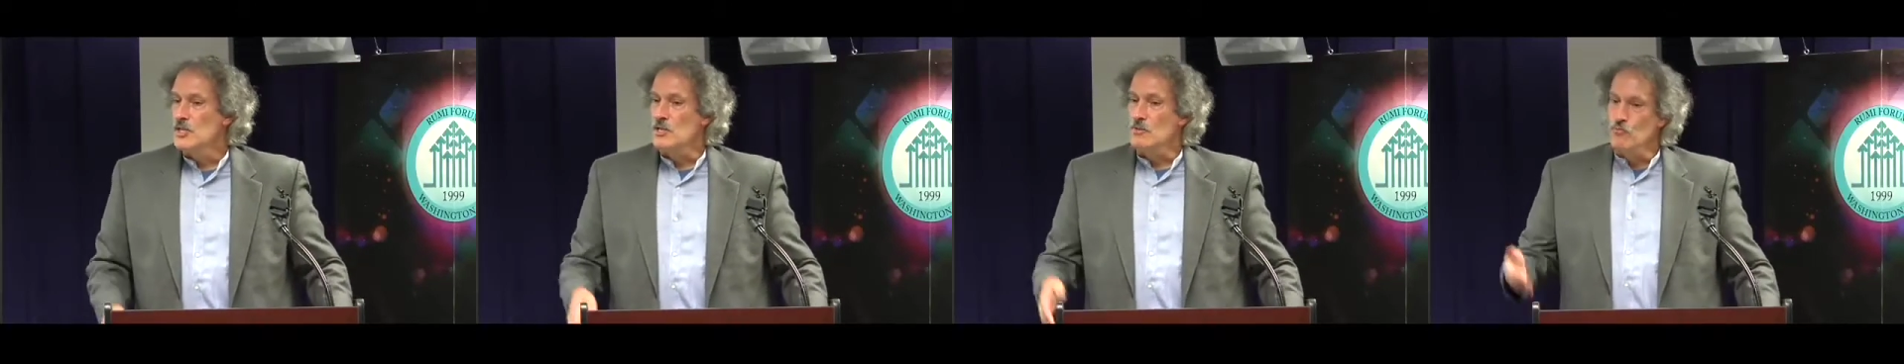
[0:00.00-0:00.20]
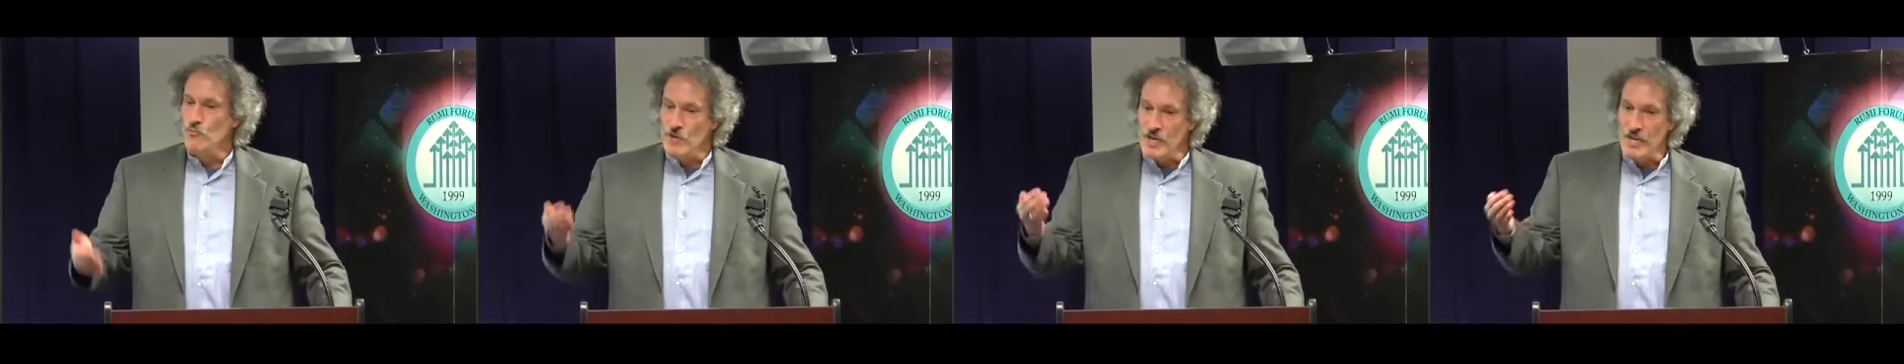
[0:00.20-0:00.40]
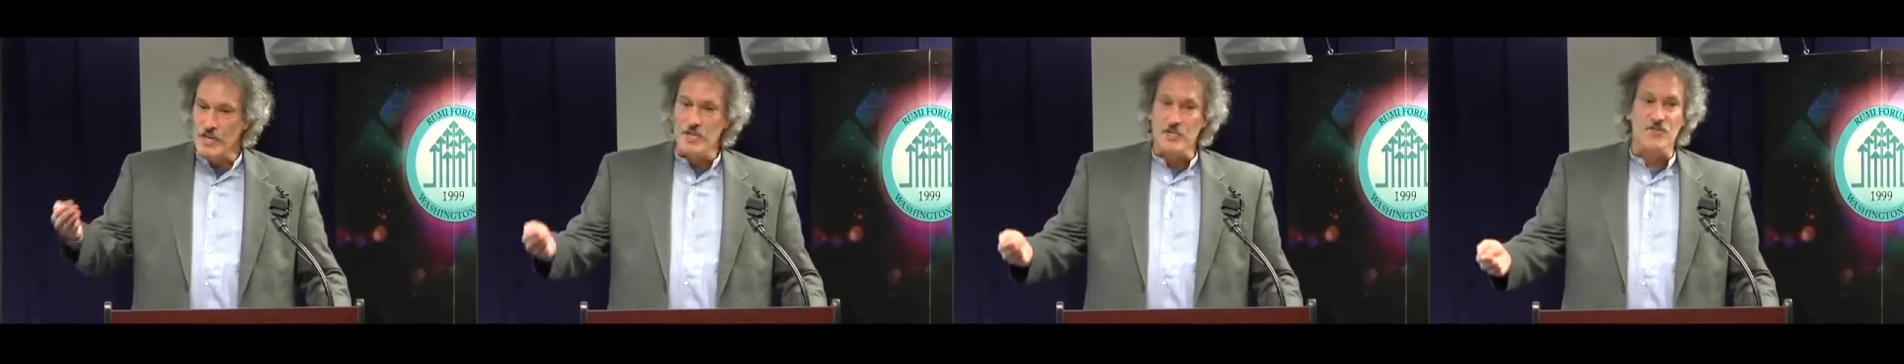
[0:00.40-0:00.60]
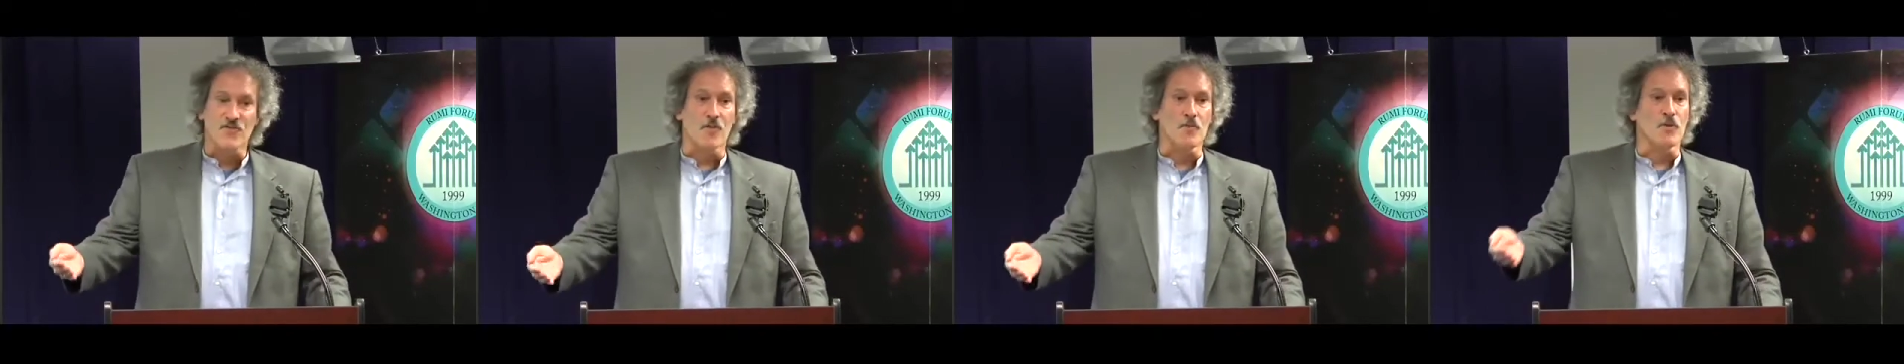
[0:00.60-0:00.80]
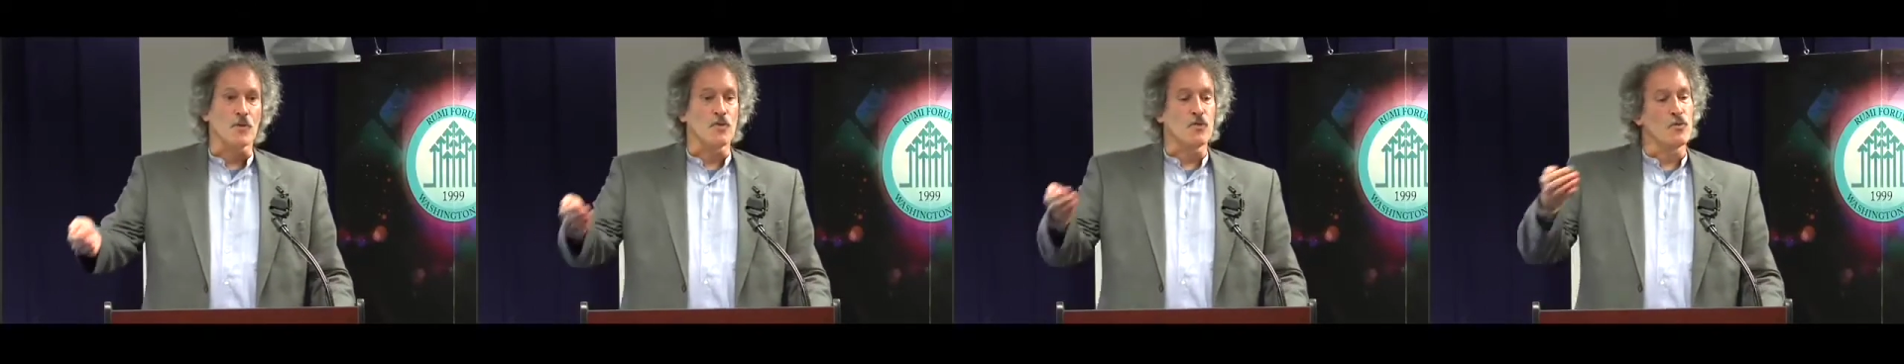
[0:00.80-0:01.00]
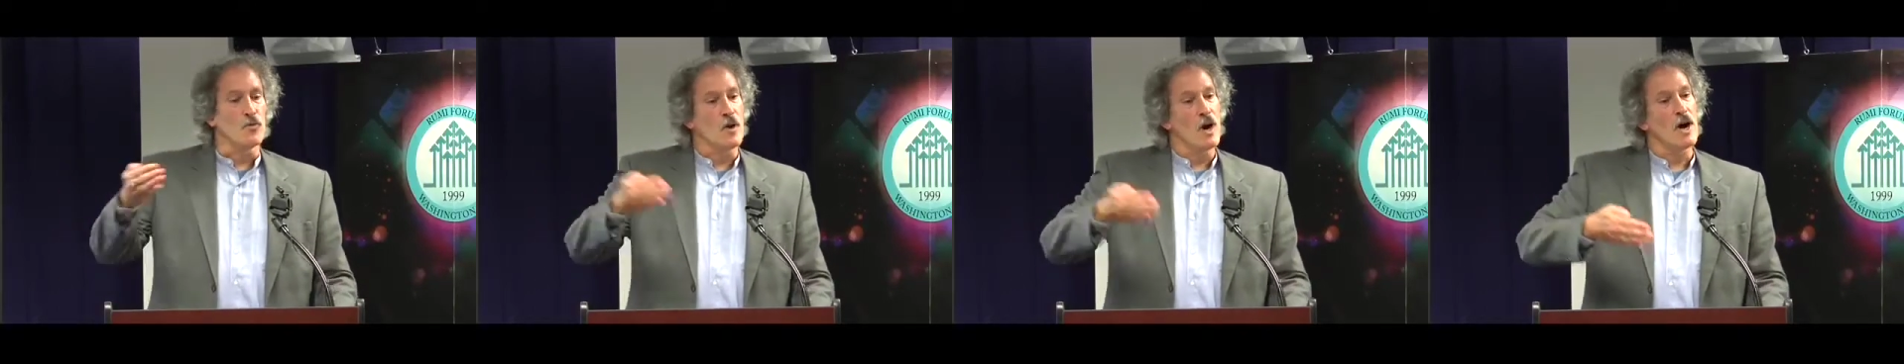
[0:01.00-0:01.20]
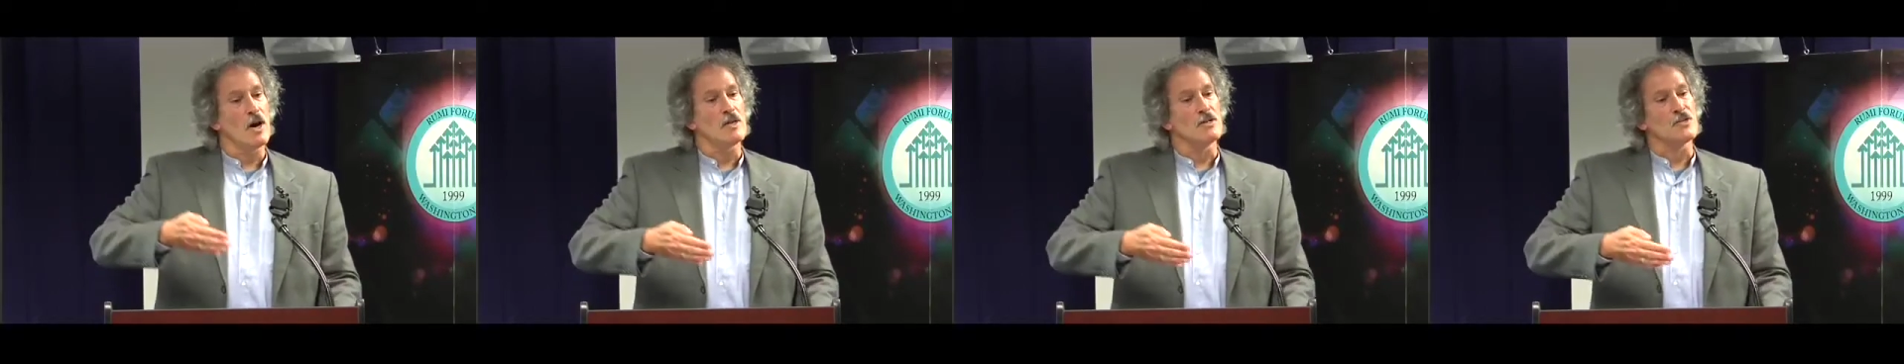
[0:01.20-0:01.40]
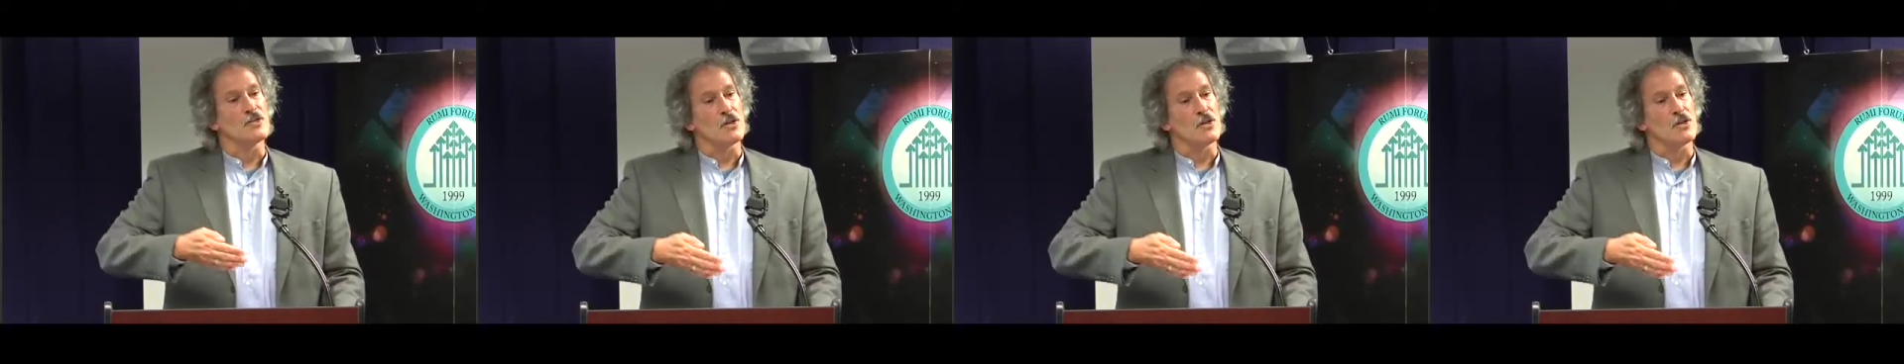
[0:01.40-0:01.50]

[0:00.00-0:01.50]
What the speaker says: Readings from the Quran,